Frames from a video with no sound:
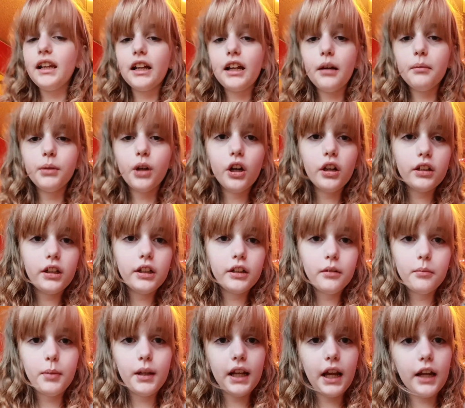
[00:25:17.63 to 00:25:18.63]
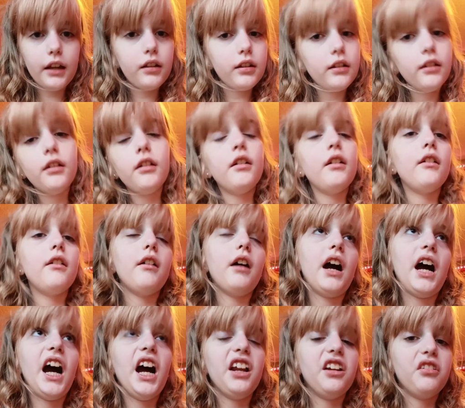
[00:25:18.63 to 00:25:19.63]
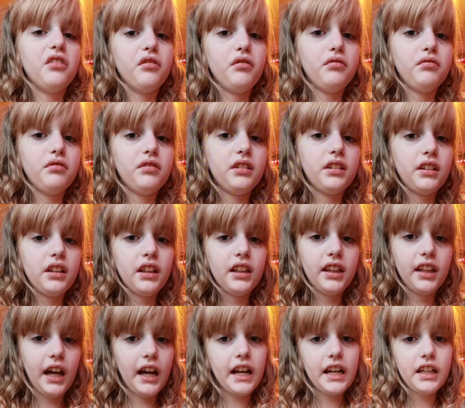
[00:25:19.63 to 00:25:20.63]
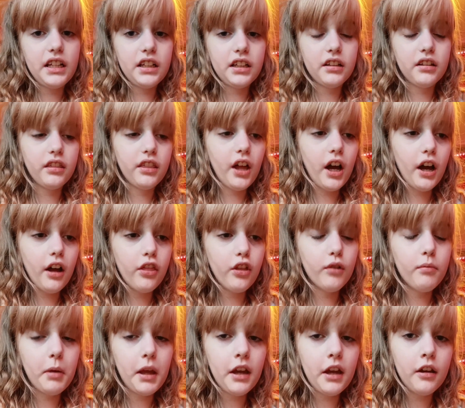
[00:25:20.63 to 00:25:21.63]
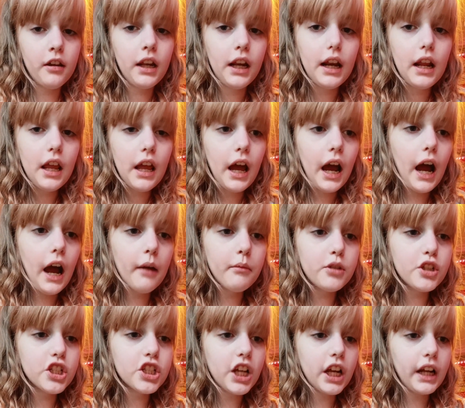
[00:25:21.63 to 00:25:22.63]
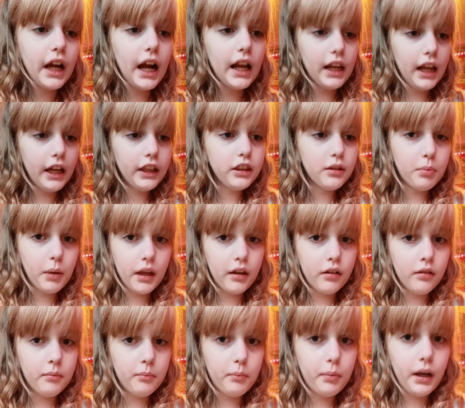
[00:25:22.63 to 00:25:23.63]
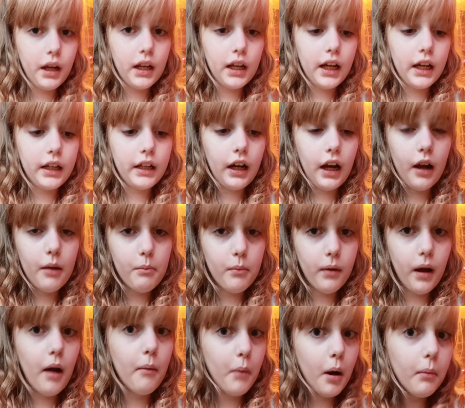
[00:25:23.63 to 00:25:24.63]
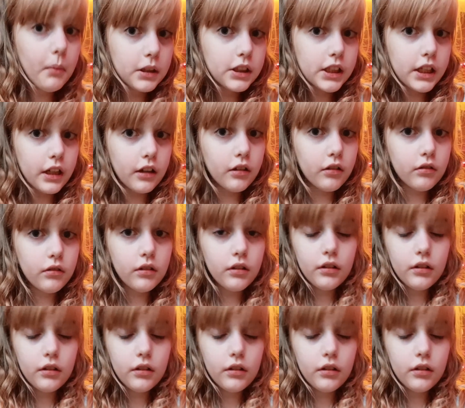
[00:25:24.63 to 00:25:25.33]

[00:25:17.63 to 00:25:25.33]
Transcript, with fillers: like I'm not gonna be like, I don't like the other parent. I'm just like I like the parent, but like I'm a mama's girl.